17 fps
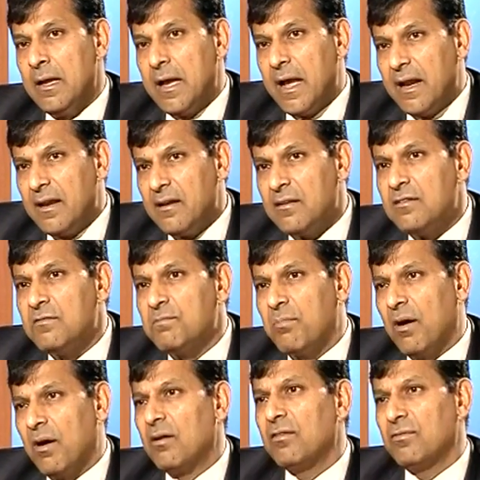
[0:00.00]
it is
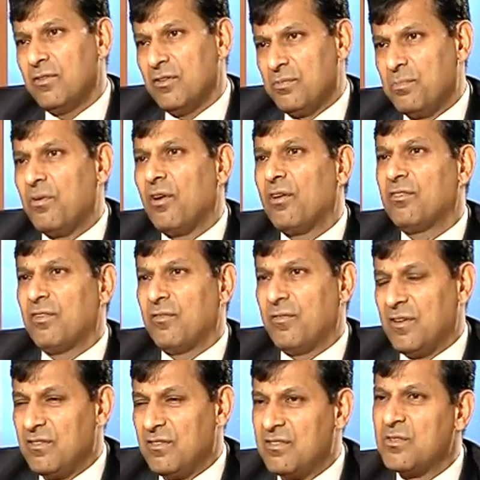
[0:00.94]
part of this process of
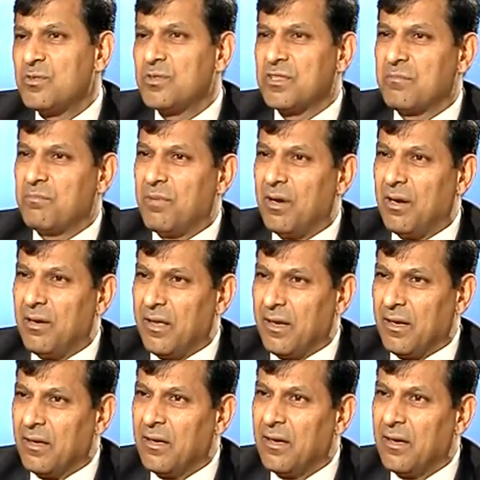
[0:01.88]
institution building.